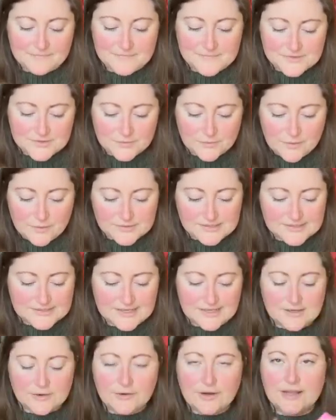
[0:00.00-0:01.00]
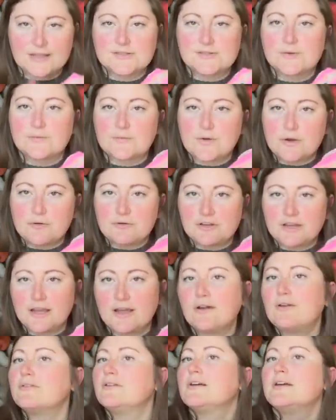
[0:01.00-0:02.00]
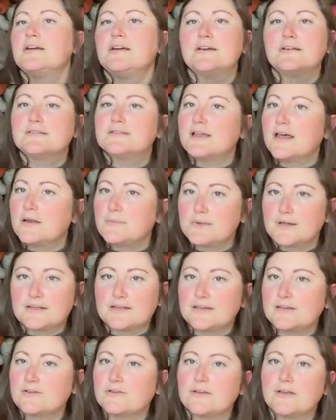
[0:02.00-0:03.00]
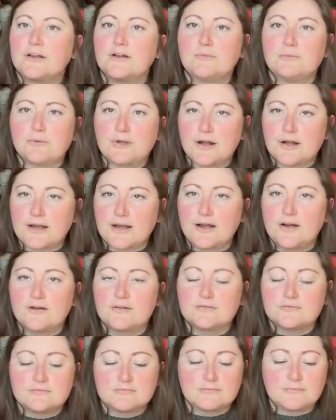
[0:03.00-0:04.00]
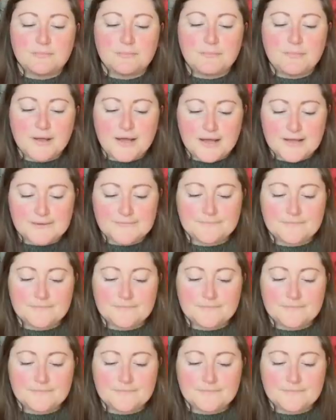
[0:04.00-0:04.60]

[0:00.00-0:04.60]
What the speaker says: So what was I saying? Okay, so rowing out, not a big deal. It'll block out, but